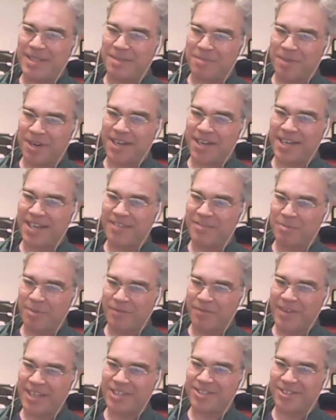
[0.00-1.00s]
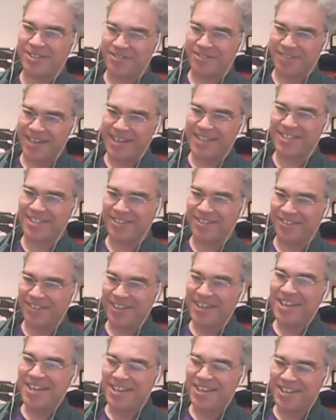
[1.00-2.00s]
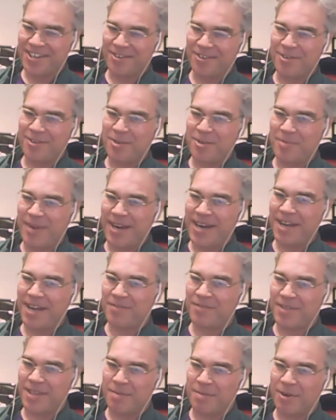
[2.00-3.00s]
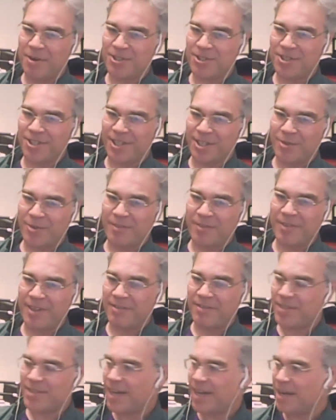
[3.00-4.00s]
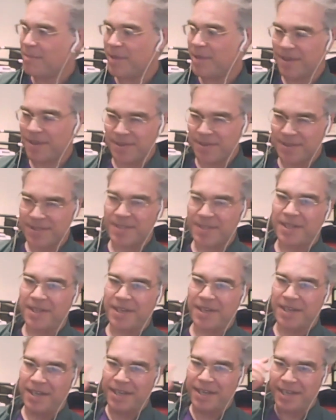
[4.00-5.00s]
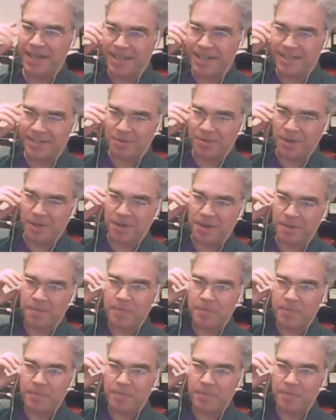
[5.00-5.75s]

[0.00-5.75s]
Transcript: the market, even professionals, right? So, you know, you might have the emotional equivalent of stock pickers, uh, as it were.